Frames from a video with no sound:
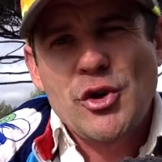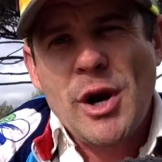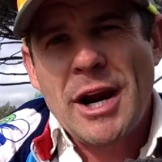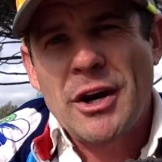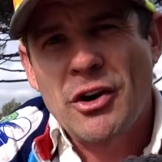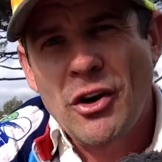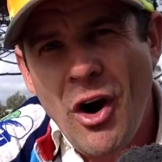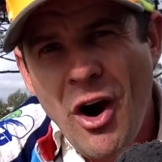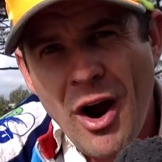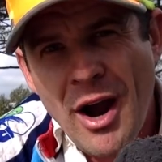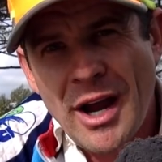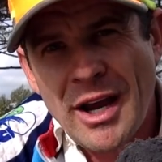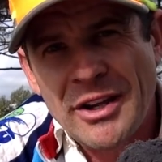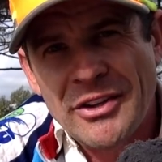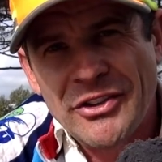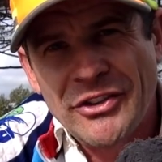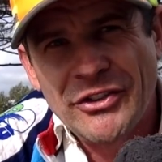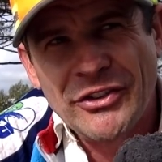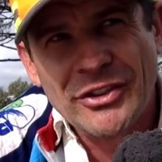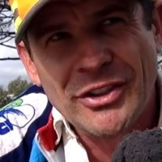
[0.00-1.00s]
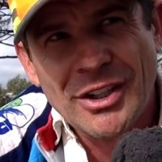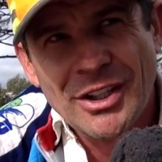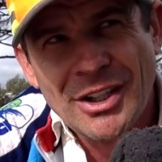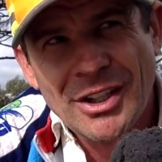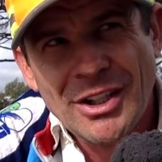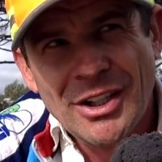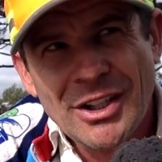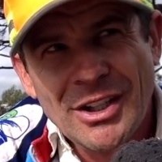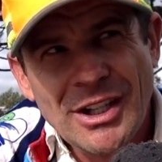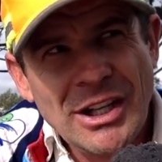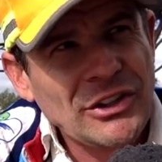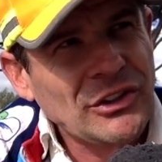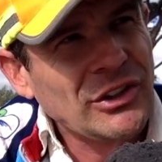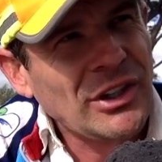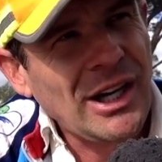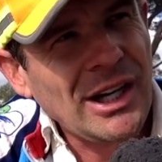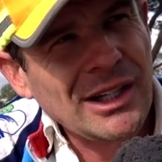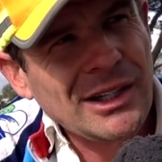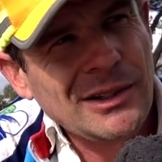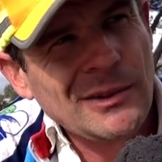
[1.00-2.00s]
track guys, it's
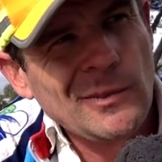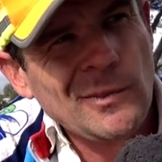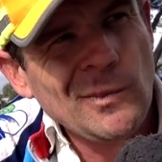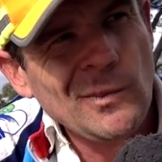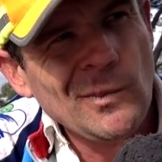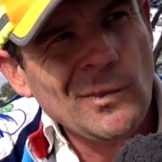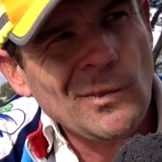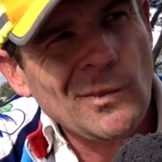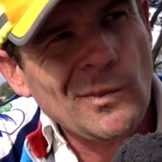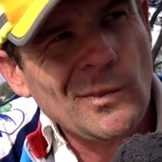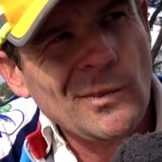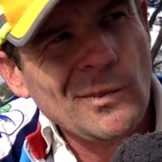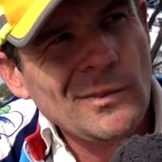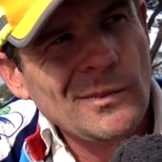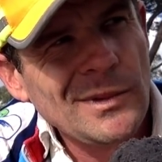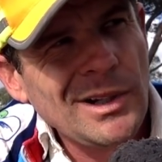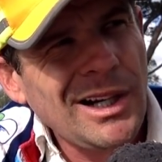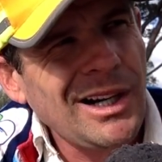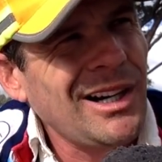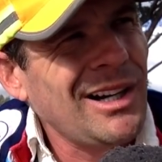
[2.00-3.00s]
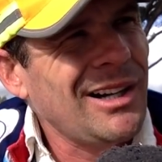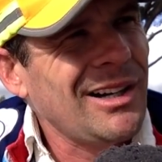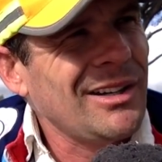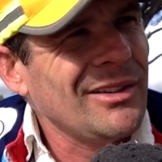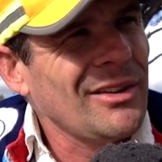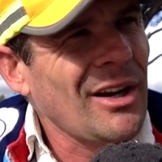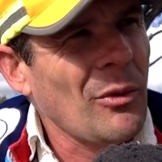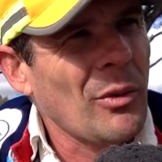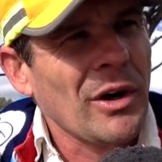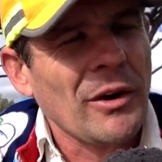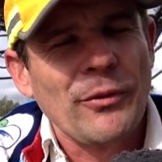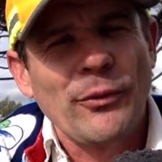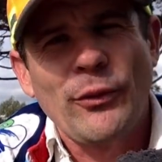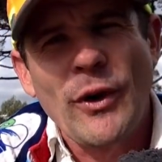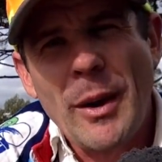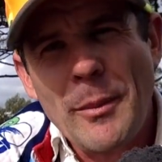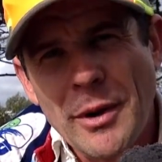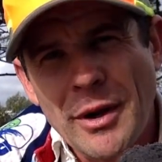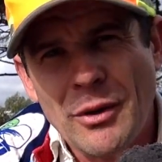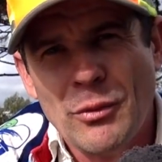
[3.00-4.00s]
like, I want a
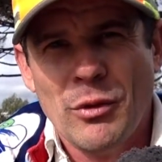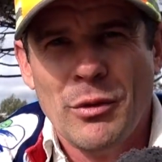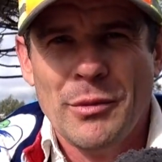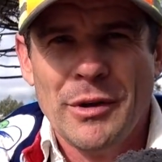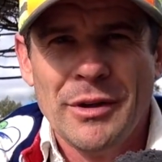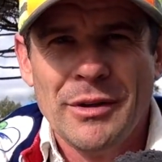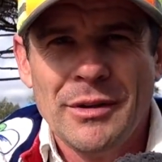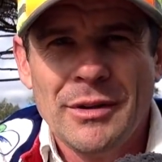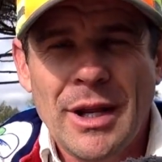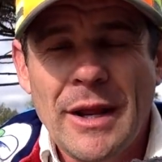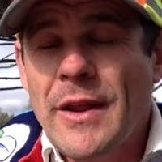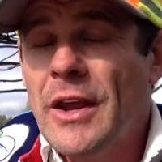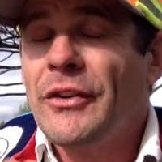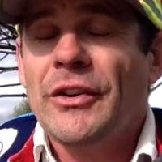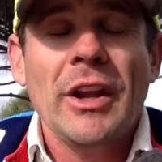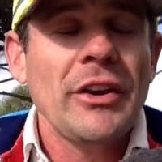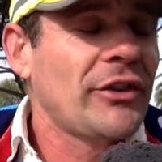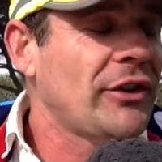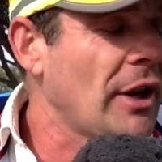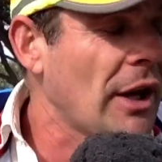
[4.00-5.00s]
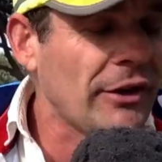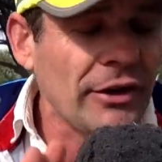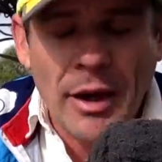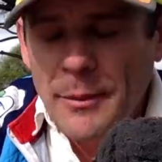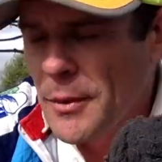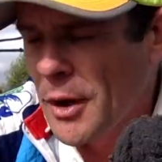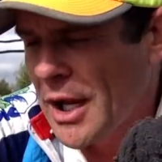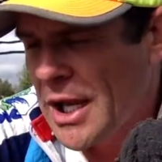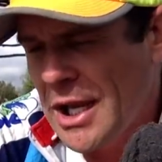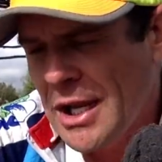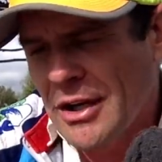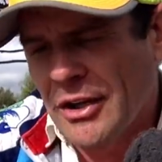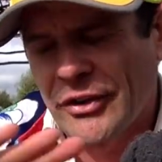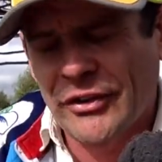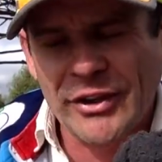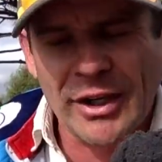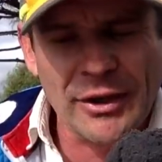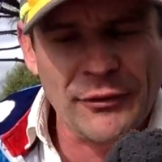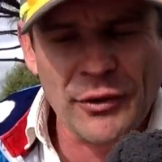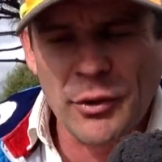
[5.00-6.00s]
feminine woman. And there's, I'm not here to
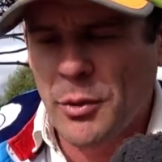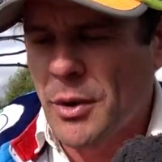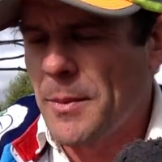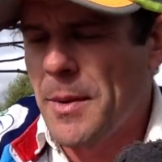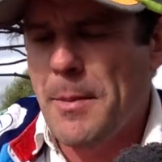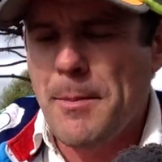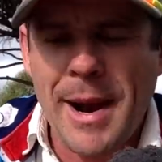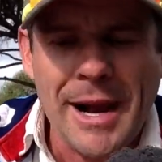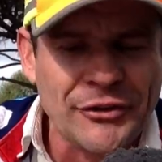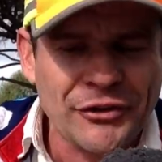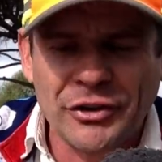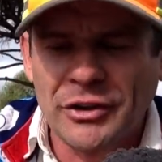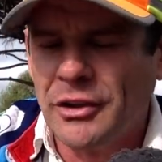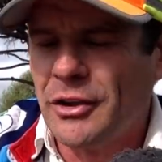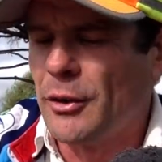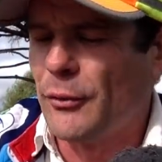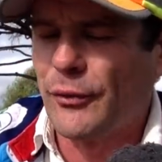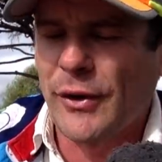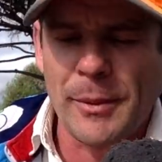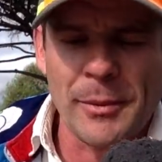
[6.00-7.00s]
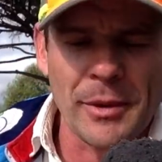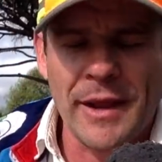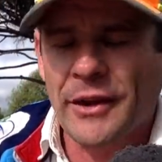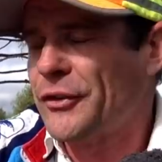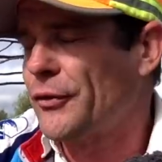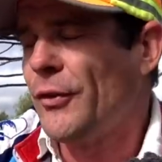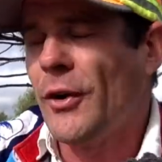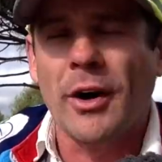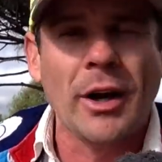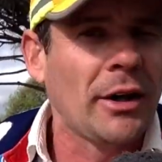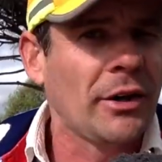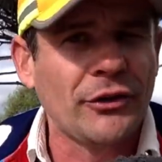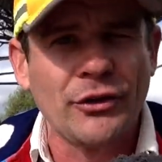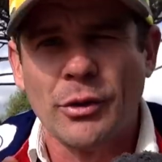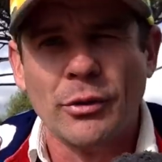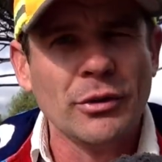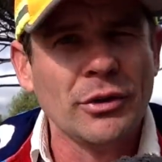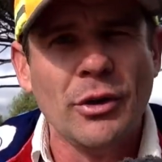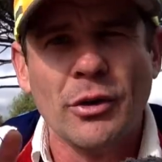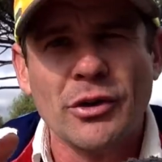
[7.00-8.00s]
say, if you want to be masculine or feminine, that's fine. It's
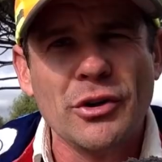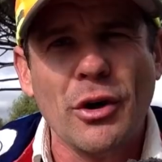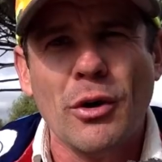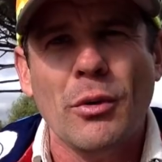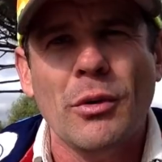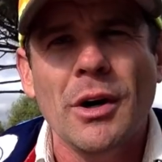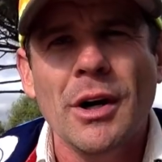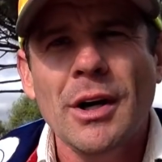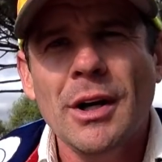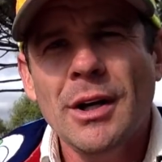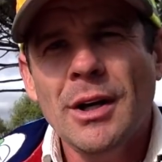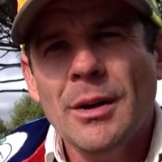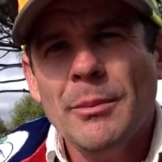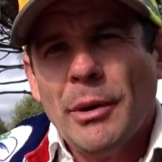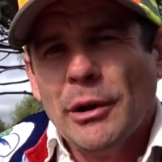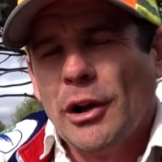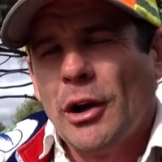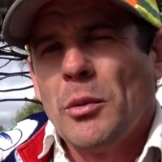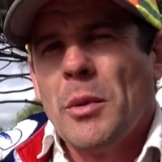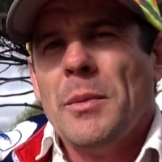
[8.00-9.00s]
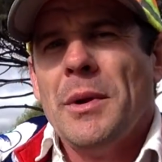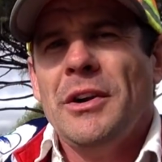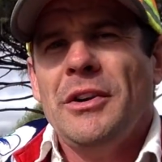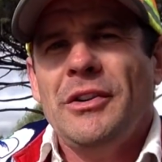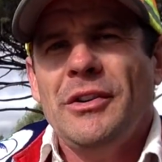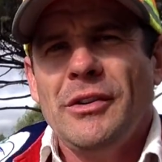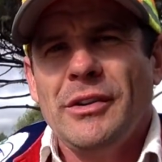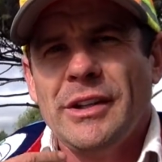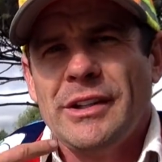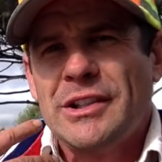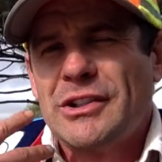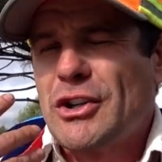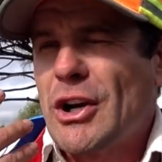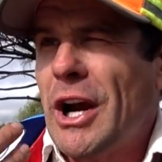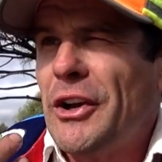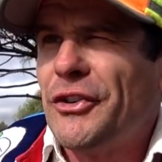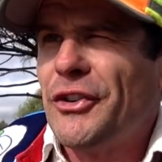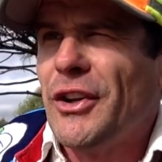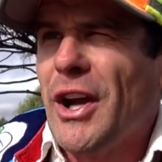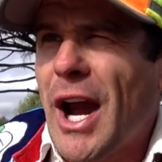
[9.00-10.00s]
all cool. But a lot of women
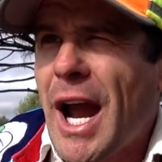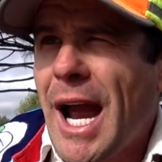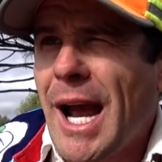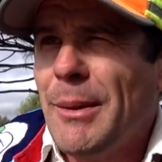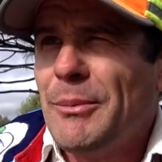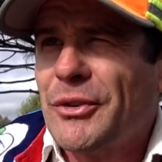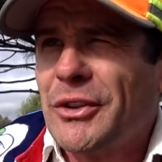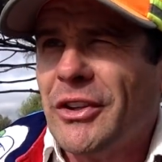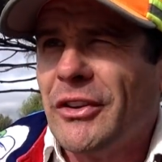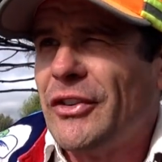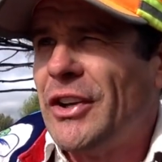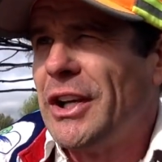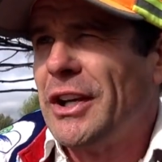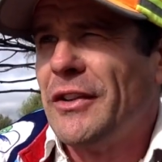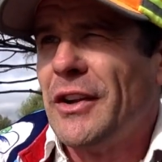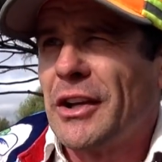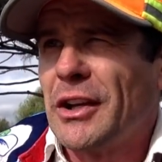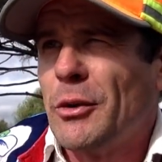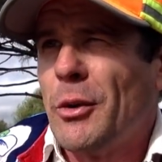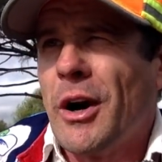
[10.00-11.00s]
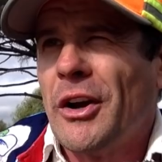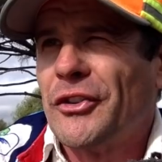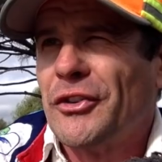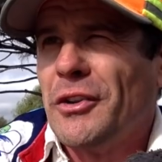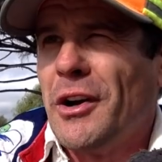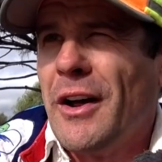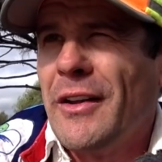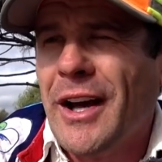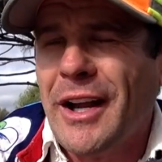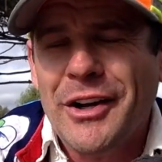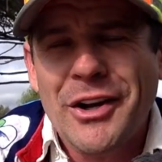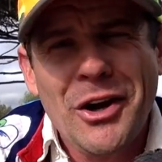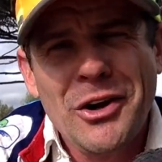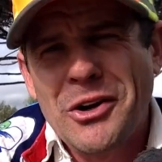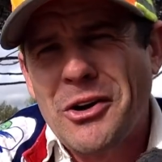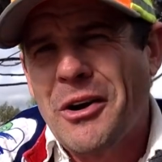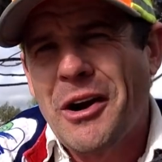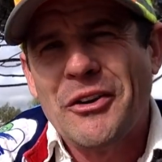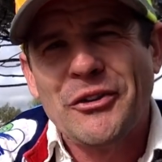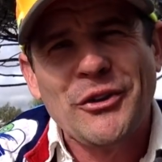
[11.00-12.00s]
chasing the abs because thinking that guys like that. No,
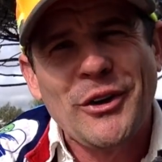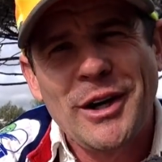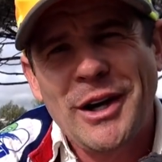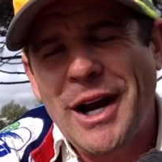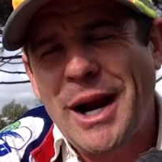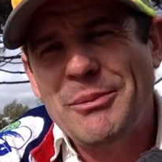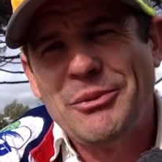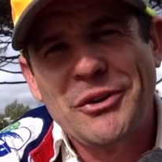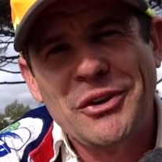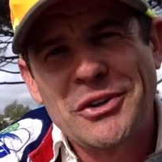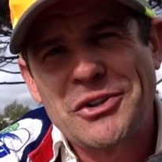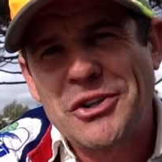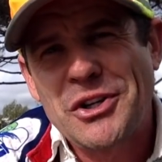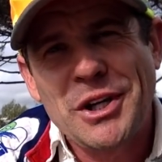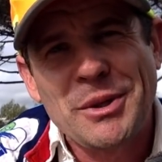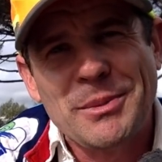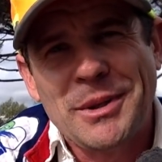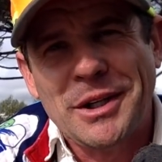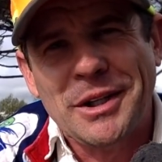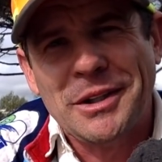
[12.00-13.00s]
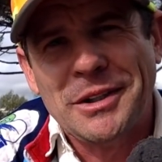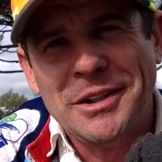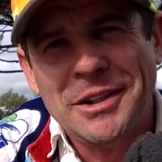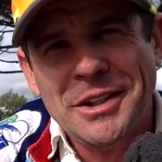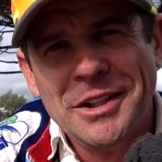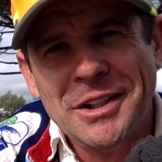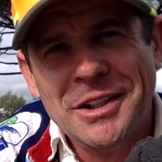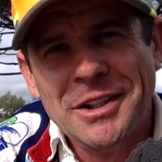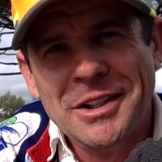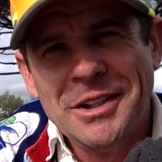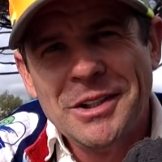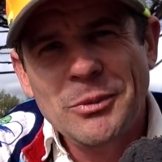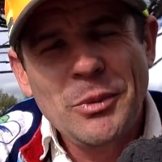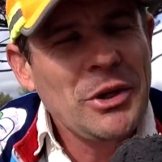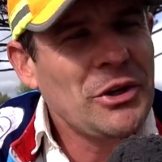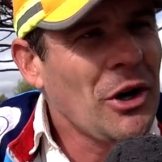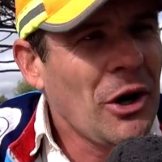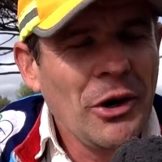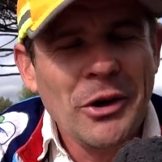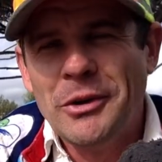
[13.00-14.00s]
guys like abs on a chick, man.
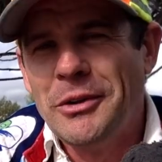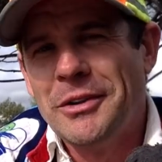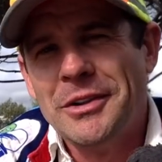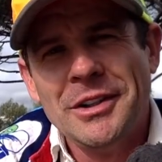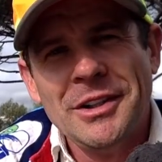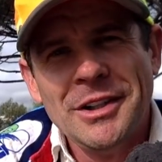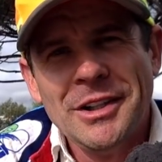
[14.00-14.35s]
We don't.